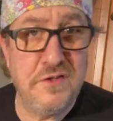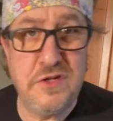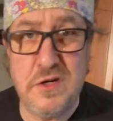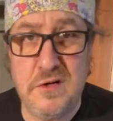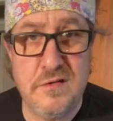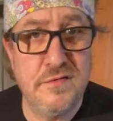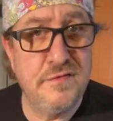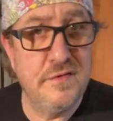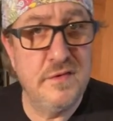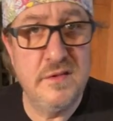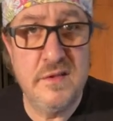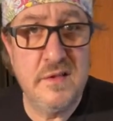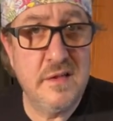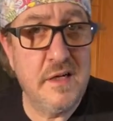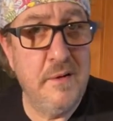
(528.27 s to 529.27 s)
and turf
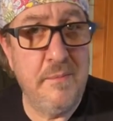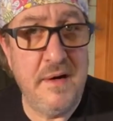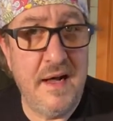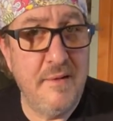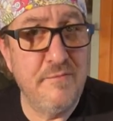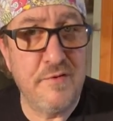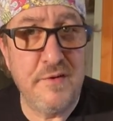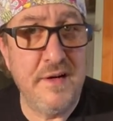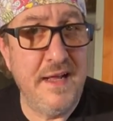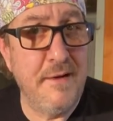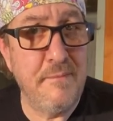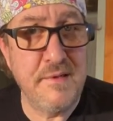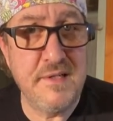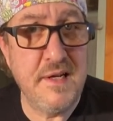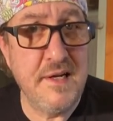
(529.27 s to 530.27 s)
kebab for an
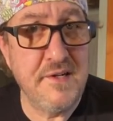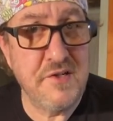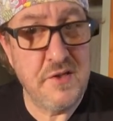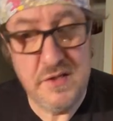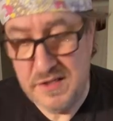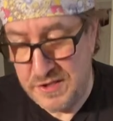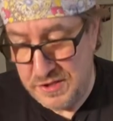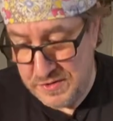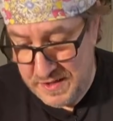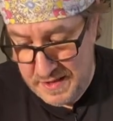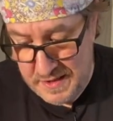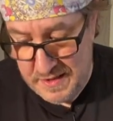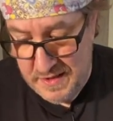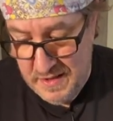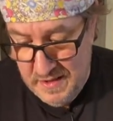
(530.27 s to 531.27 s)
appetizer, and you
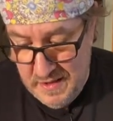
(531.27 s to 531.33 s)
get,